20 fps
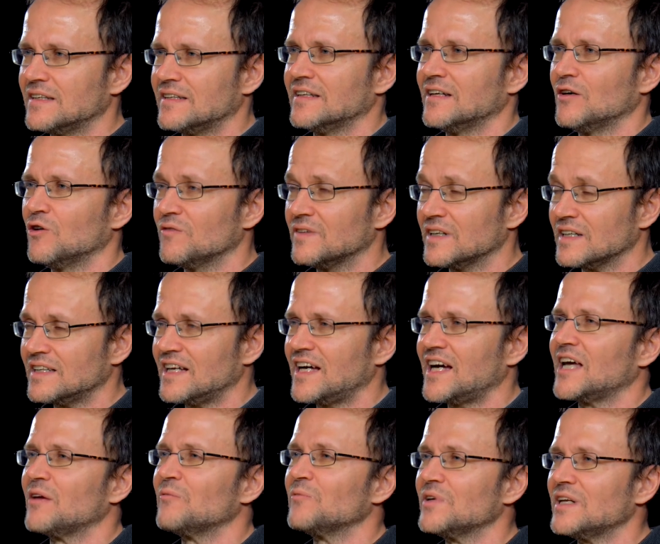over
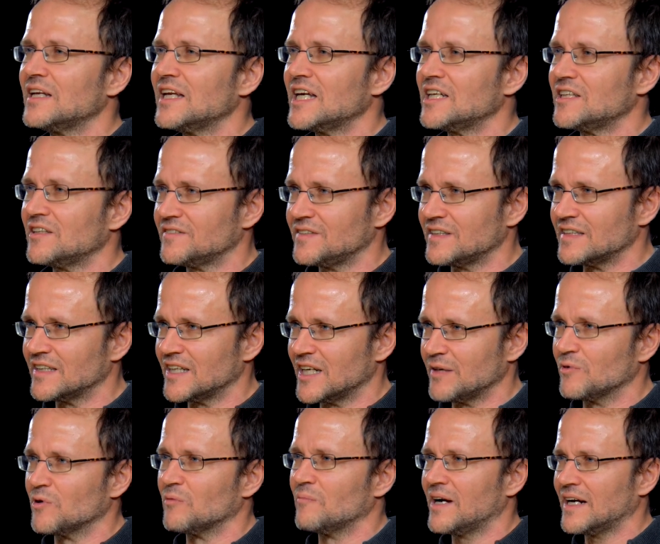time with natives in the
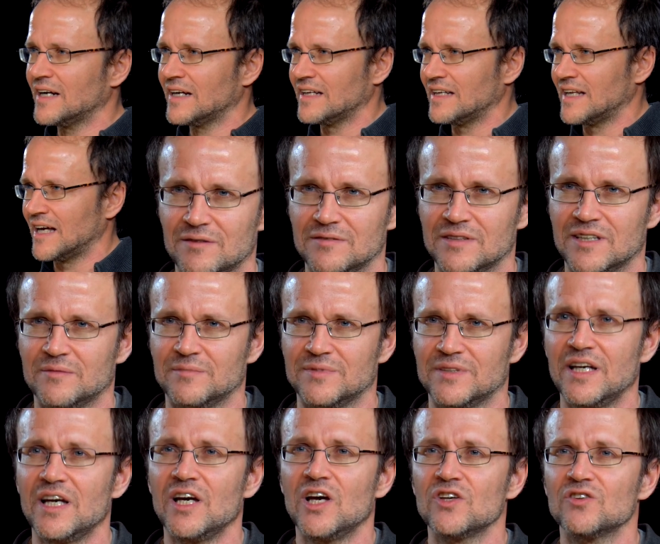labor market outcomes.
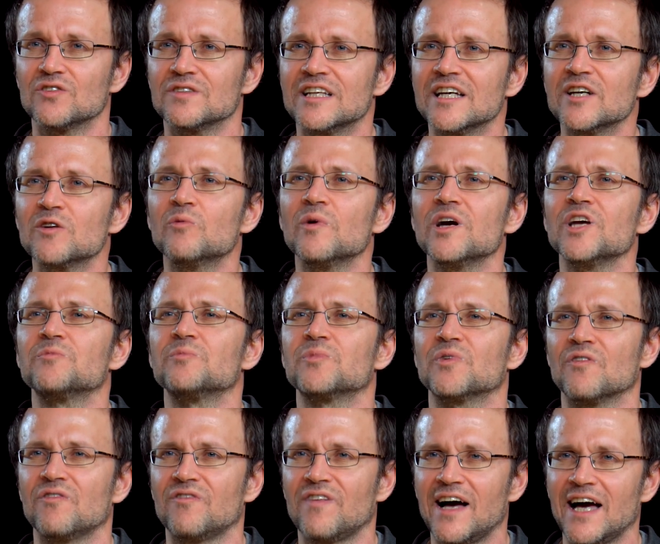So their wage
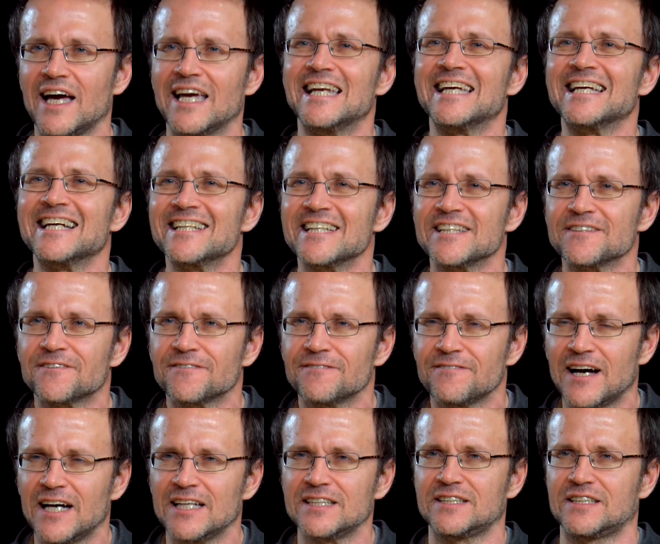profile increases
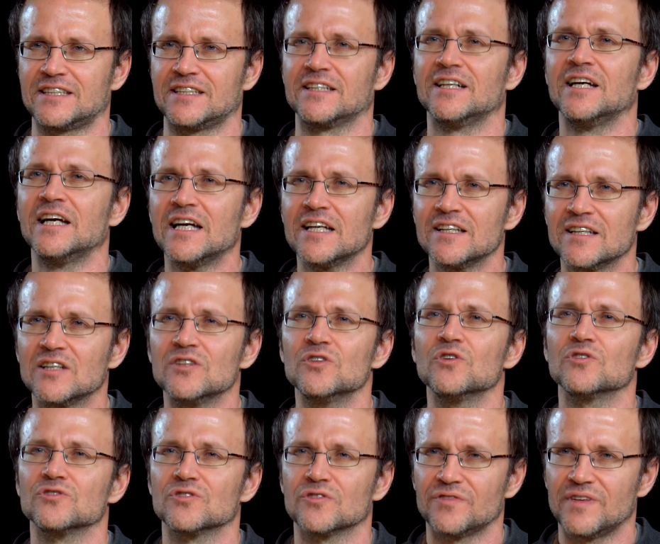faster than
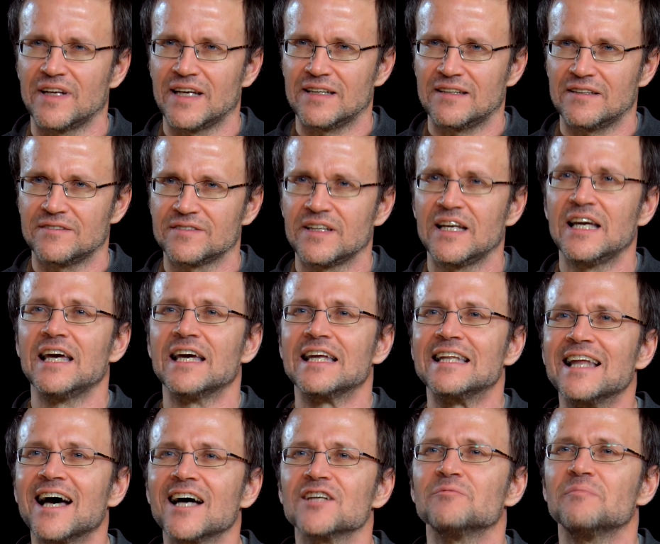those of natives. And
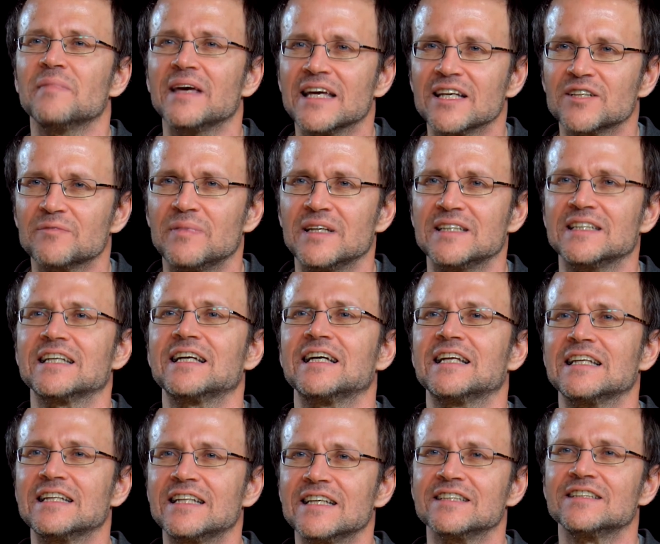thus makes
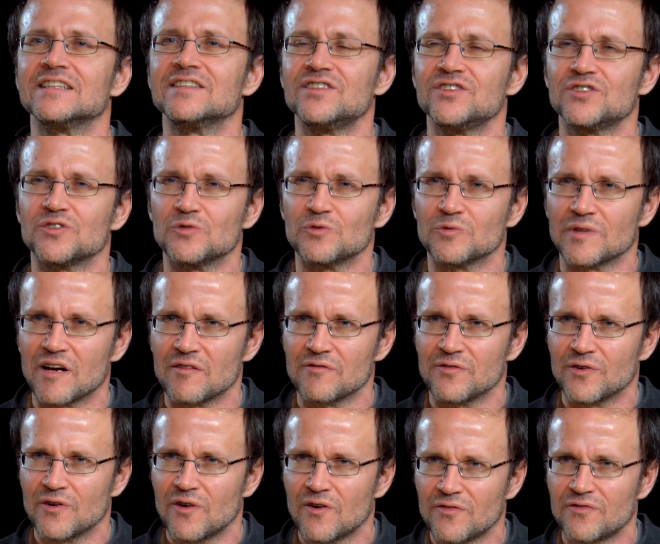basically their decision to run
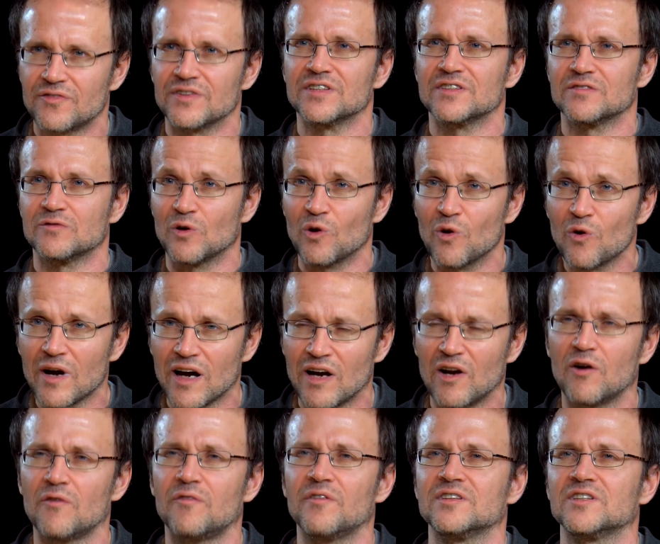for office, for local
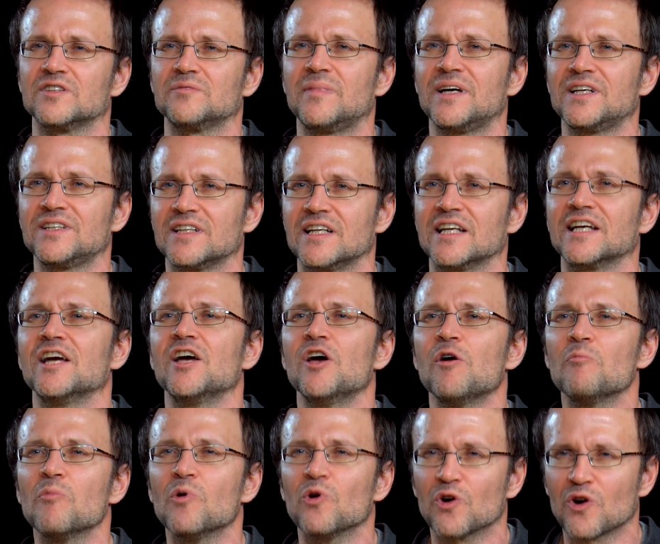office especially,
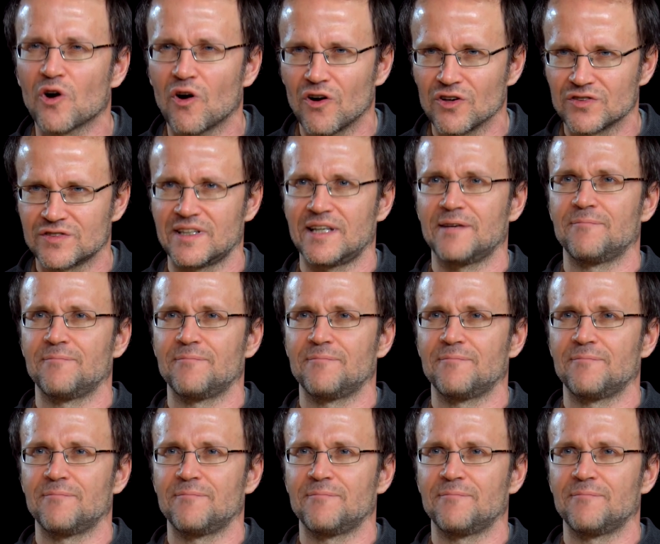more costly.